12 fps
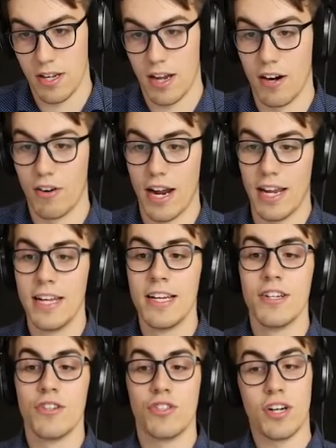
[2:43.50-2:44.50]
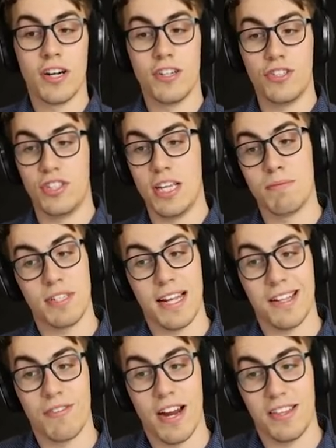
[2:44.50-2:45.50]
All right. Sure, seems
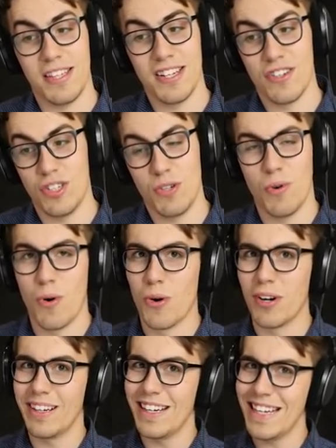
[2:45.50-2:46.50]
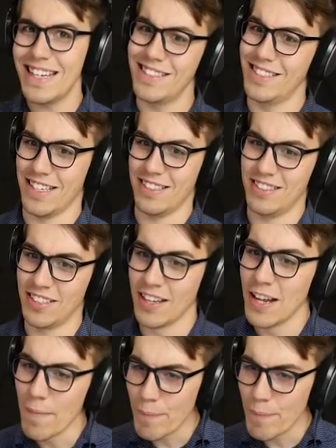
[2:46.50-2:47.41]
like the right thing to do, or is it?